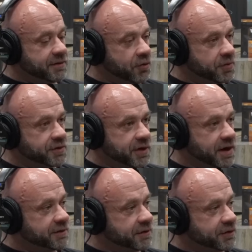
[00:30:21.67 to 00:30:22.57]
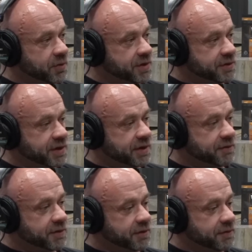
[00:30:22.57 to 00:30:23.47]
opened your eyes to so much, and
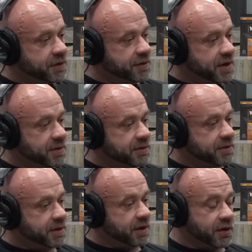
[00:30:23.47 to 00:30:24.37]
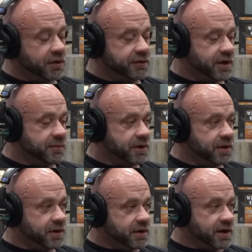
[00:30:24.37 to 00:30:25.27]
for the first time in a long time,
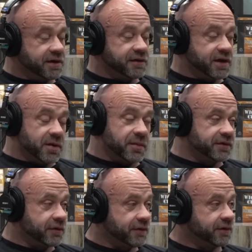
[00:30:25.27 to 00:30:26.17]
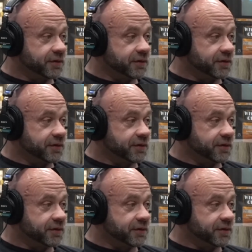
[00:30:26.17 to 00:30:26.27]
I didn't think about myself first.